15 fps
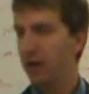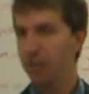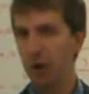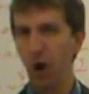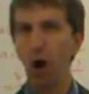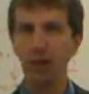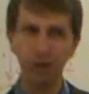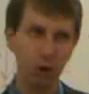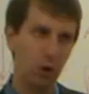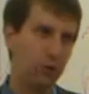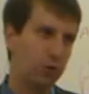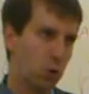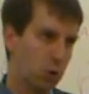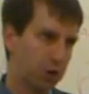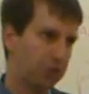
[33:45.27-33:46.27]
But also,
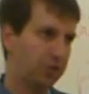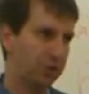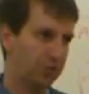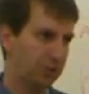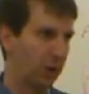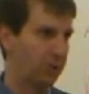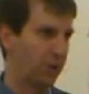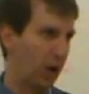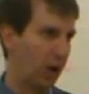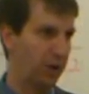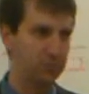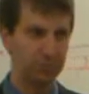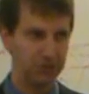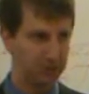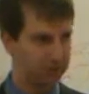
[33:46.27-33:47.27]
of course,
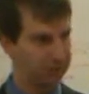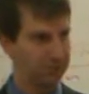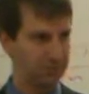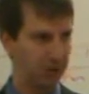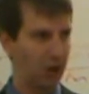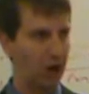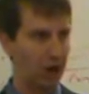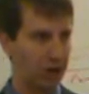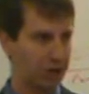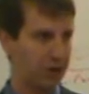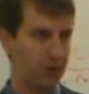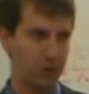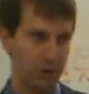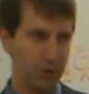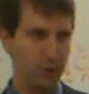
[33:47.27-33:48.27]
sometimes
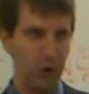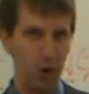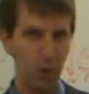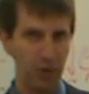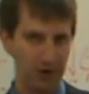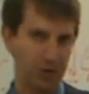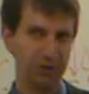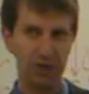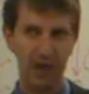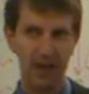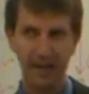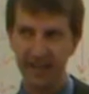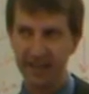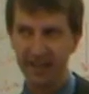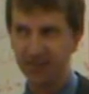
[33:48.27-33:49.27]
you know what you're
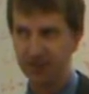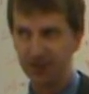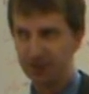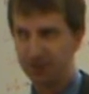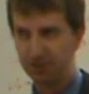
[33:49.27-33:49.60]
saying and